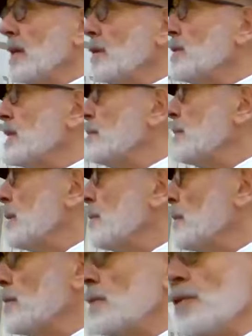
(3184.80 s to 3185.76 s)
You see
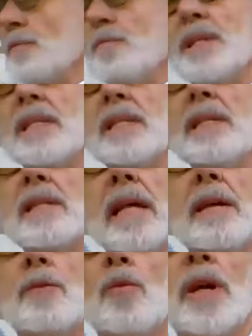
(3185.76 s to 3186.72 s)
people who do
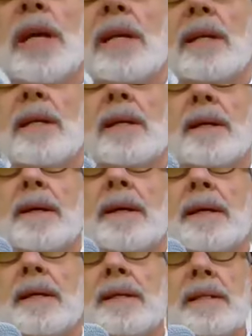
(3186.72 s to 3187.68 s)
business that way.
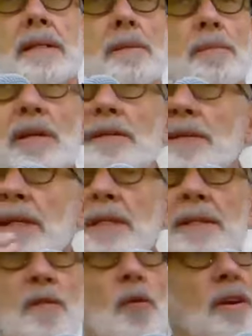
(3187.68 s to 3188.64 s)
Just
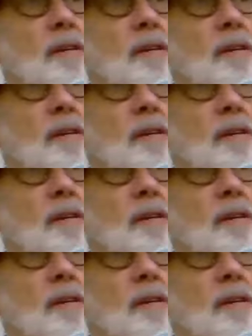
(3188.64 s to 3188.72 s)
oblivious of